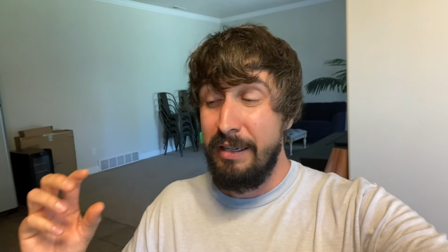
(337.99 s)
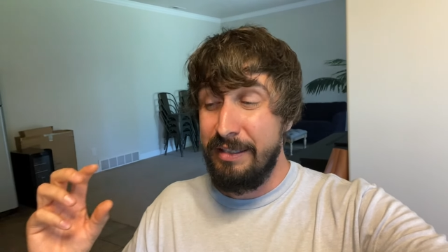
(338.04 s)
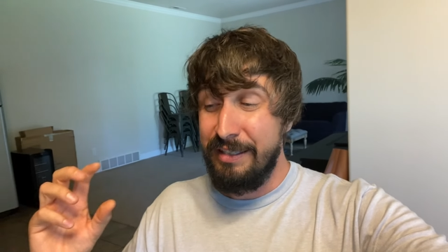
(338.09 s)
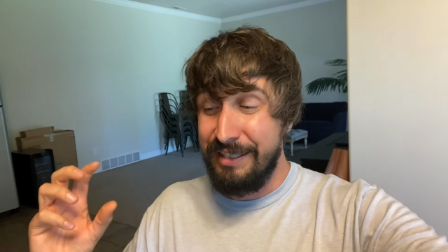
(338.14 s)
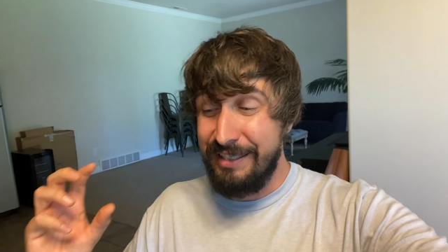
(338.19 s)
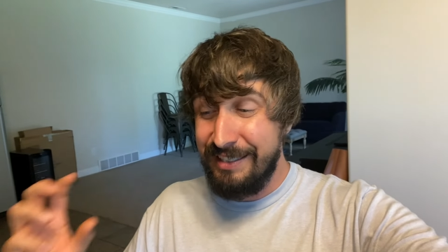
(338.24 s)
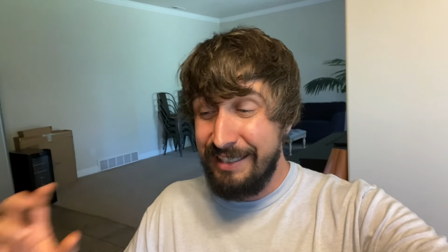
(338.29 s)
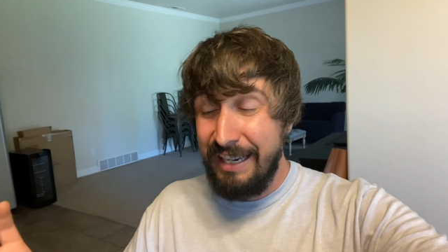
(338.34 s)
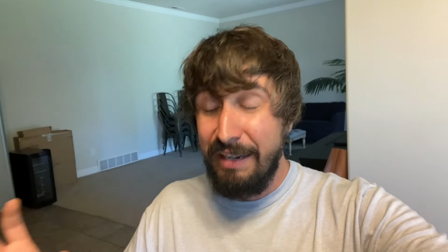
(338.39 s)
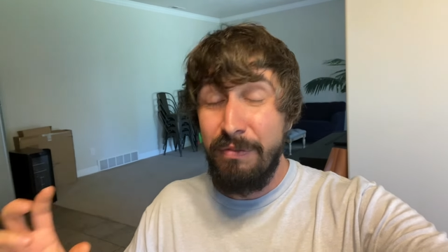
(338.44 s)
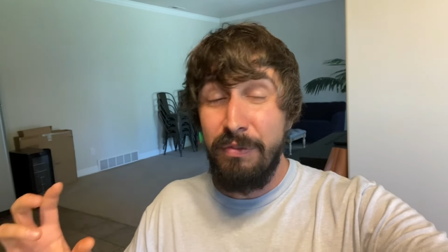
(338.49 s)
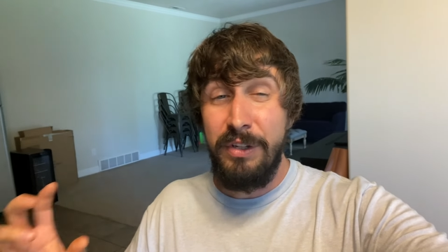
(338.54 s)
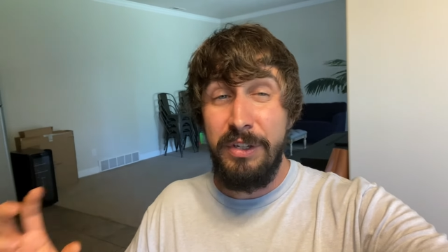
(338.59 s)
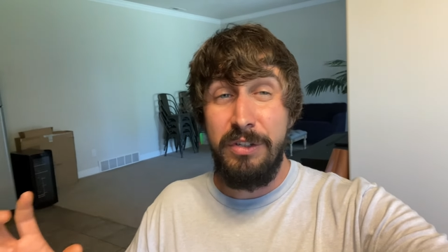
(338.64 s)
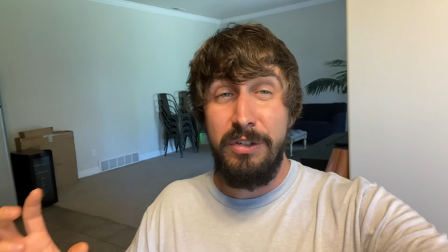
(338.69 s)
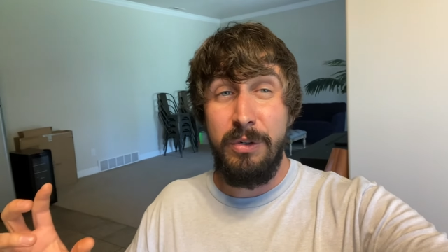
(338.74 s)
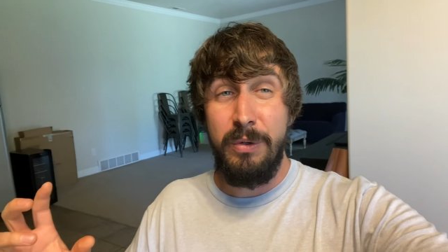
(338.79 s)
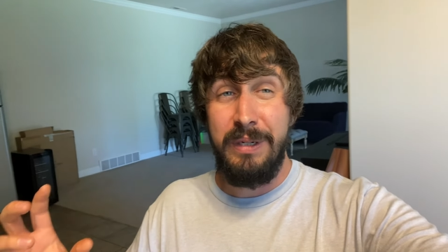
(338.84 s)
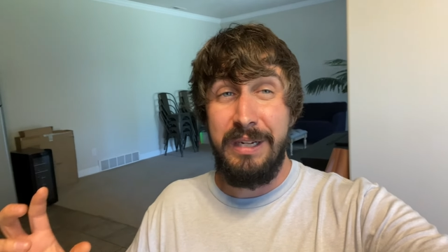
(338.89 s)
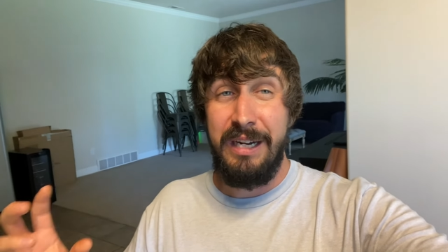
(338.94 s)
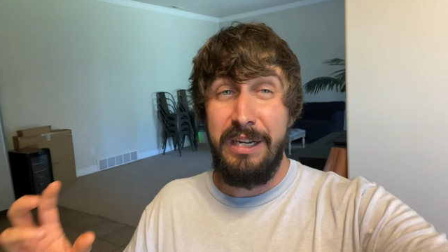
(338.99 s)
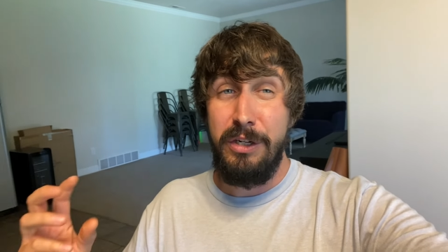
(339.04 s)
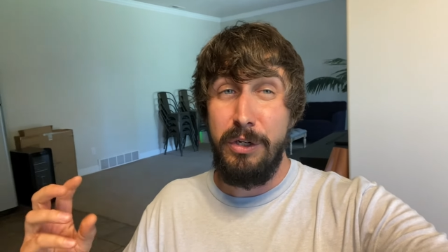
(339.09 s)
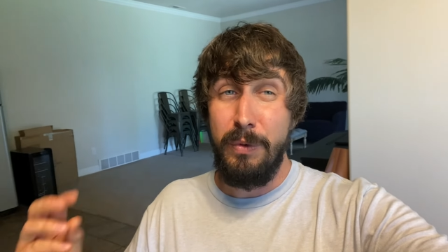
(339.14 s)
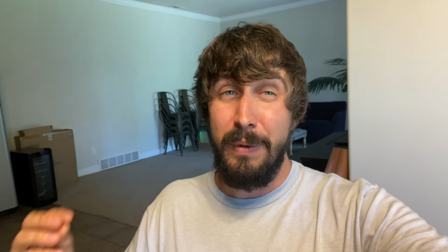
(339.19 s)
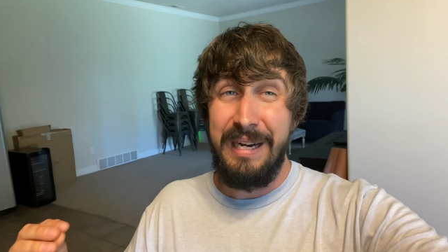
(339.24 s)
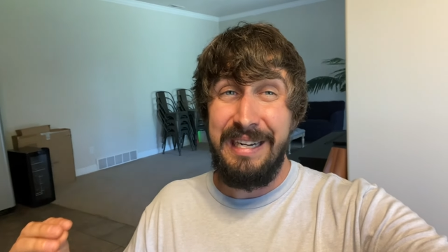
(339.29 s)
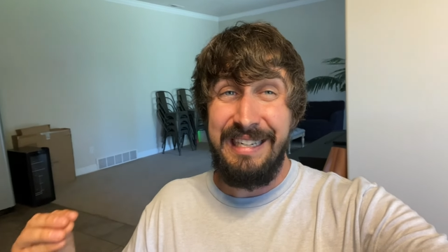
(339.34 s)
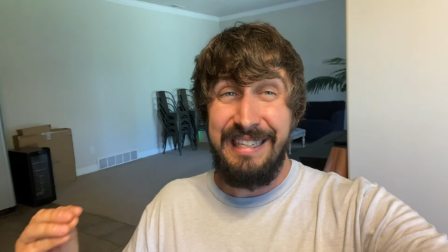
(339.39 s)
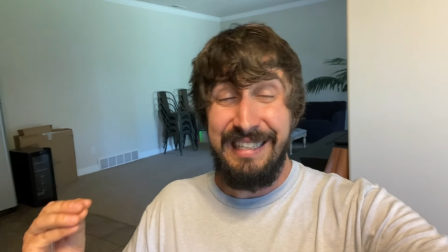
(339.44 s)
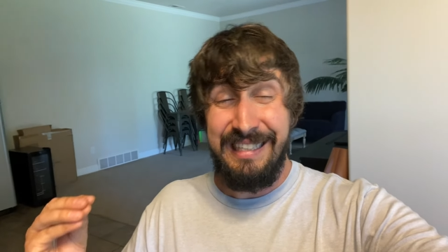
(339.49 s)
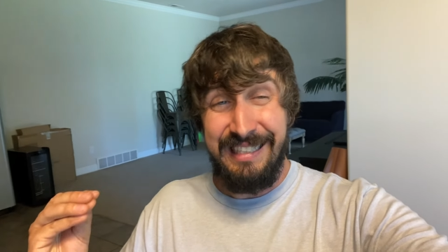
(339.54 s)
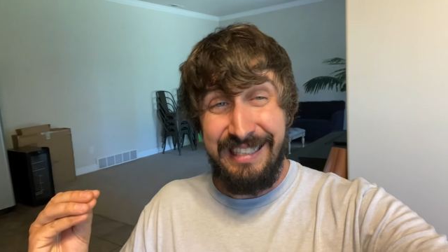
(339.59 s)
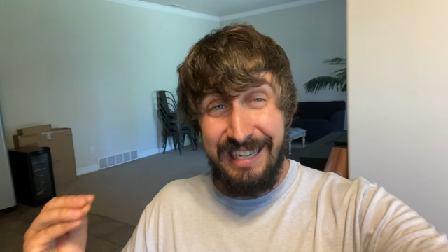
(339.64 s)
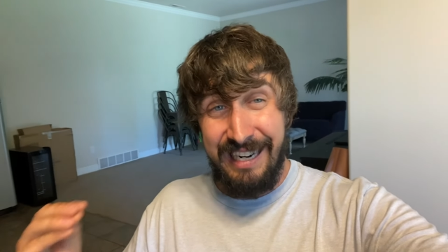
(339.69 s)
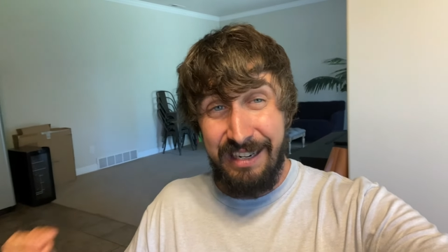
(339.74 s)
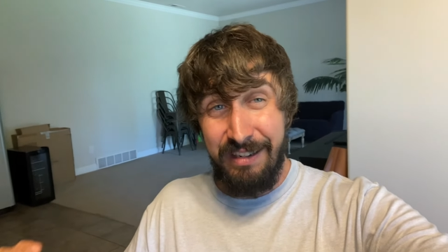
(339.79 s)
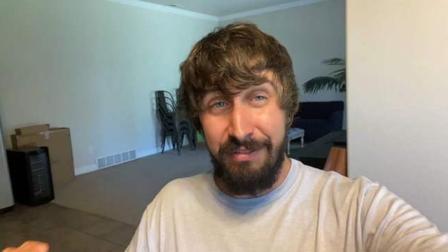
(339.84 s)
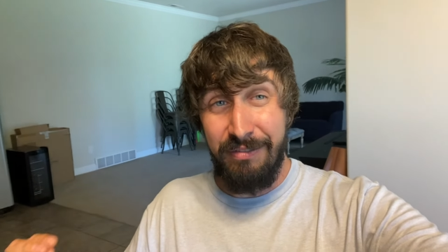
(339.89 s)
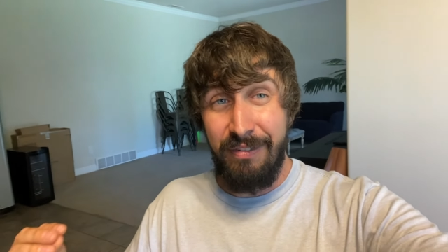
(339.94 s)
To safely do it, I knew I needed
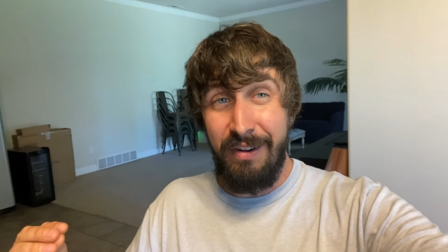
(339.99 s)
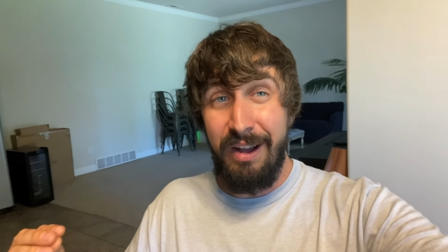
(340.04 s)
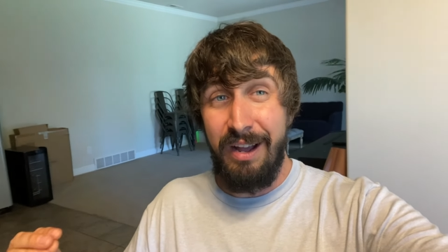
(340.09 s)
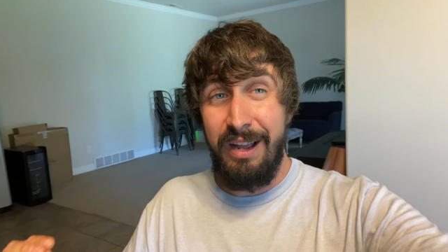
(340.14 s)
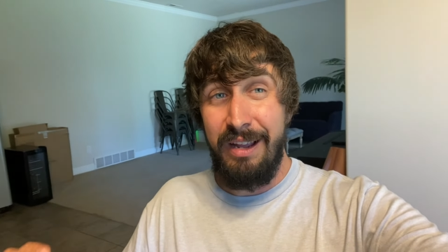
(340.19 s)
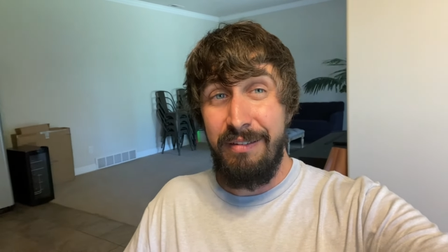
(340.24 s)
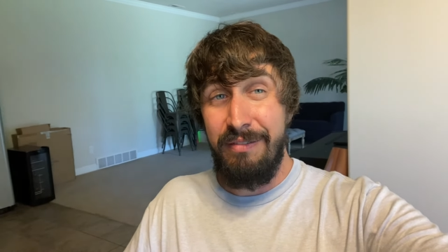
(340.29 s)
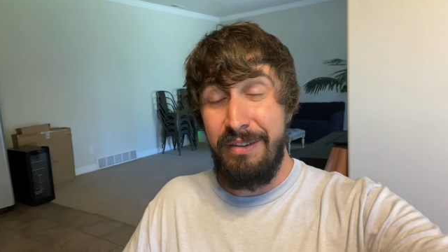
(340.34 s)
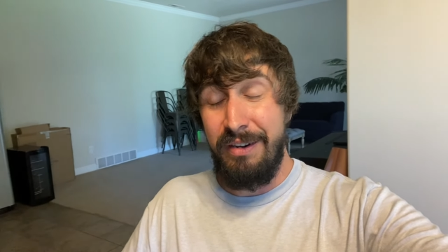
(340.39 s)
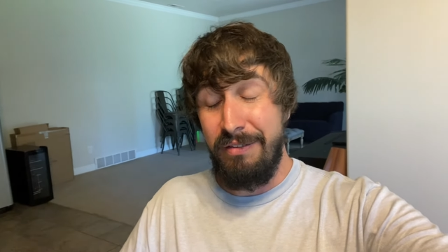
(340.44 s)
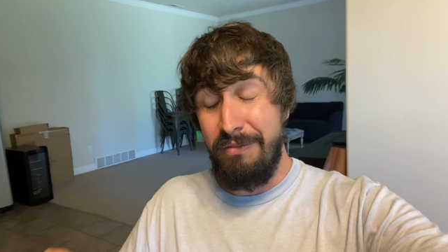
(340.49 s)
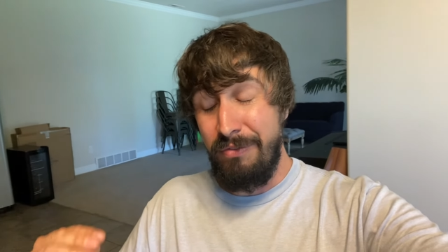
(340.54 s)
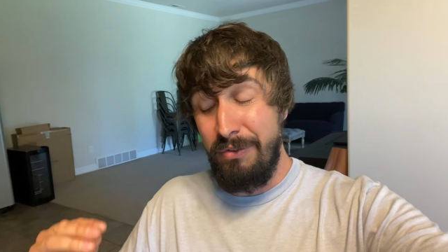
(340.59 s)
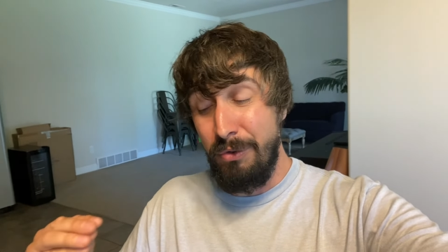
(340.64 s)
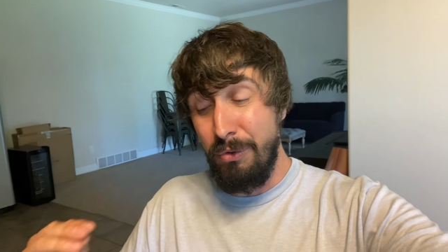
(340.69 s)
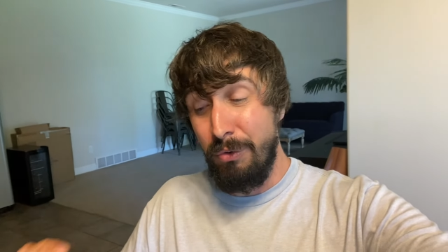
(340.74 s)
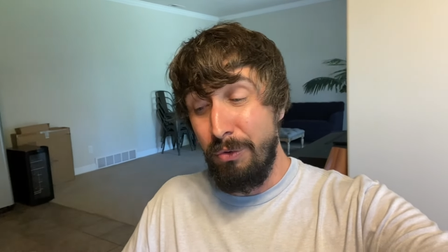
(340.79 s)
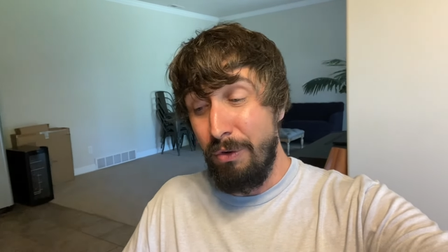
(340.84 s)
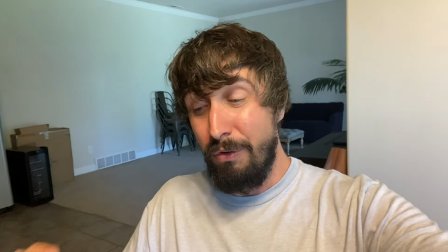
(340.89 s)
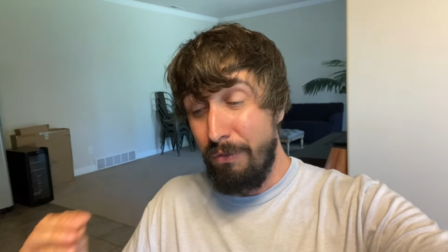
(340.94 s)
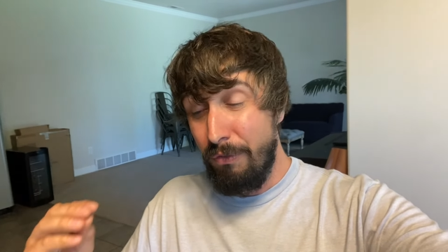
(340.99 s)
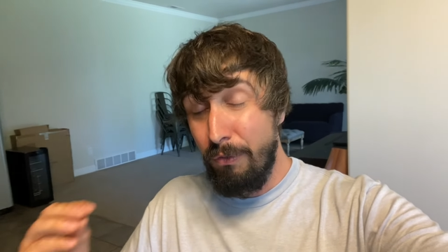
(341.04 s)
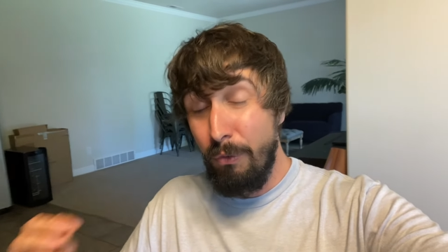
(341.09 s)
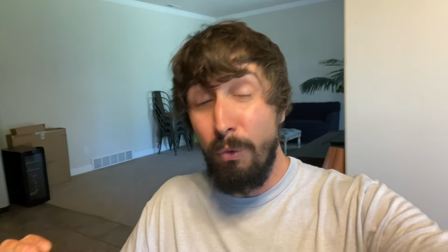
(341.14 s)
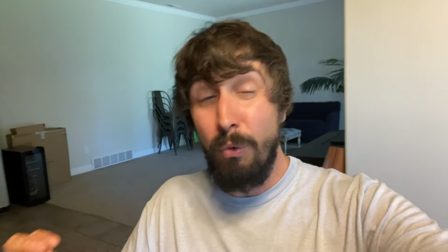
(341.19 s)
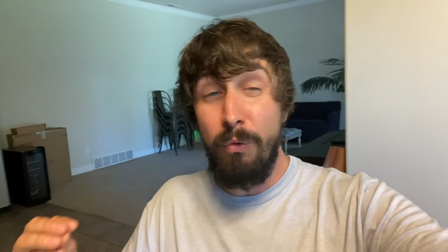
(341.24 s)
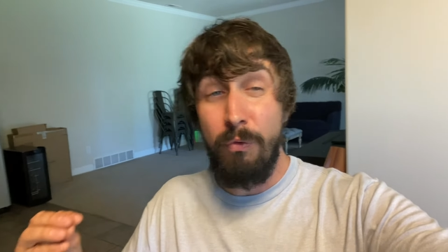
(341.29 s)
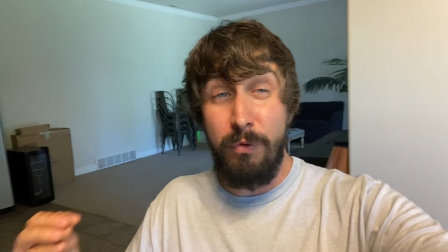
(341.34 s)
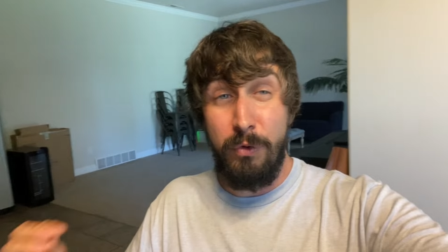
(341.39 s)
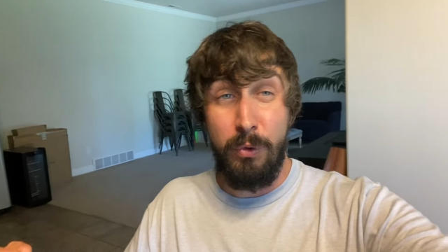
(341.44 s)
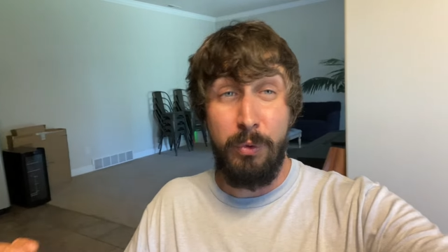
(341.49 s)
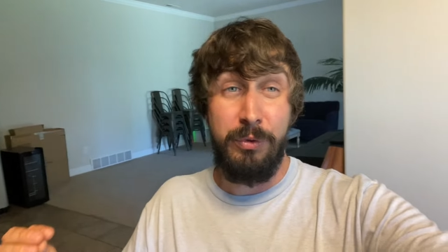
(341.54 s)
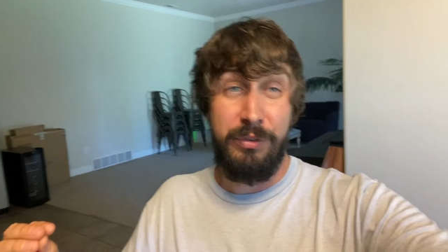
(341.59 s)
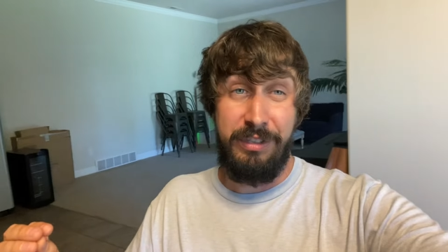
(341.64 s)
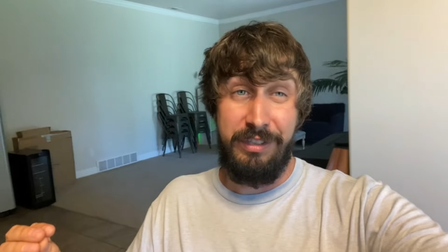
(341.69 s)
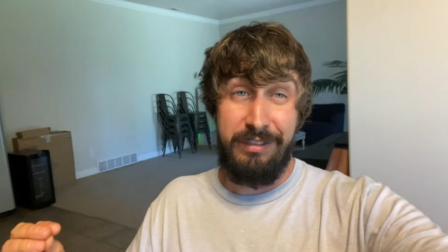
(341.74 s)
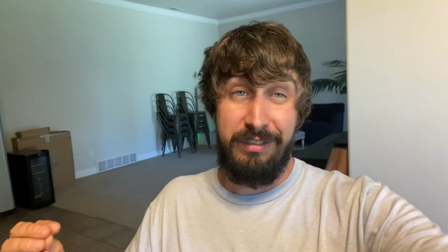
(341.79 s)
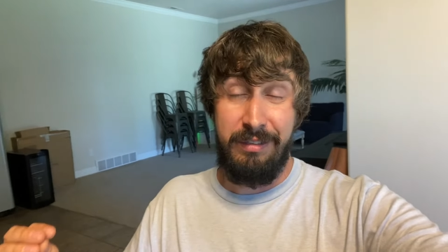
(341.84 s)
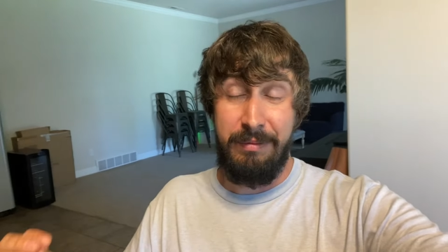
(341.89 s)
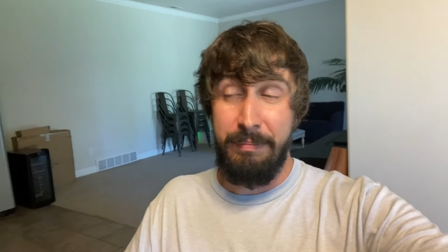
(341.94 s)
E85 and a full fuel
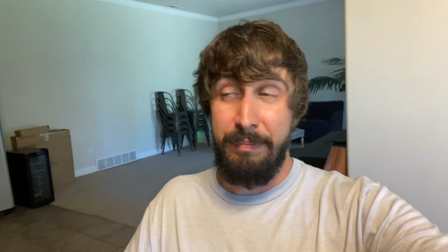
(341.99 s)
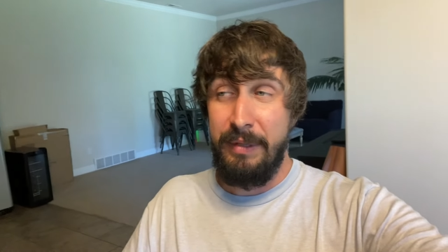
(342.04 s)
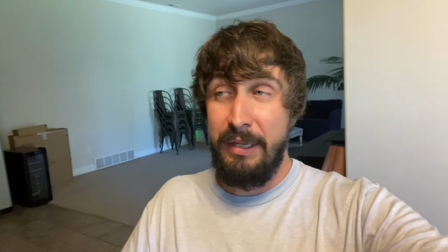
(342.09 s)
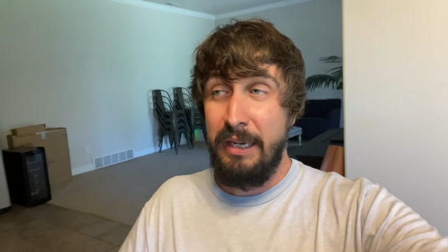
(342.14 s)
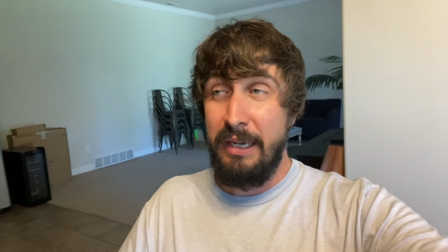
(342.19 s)
system.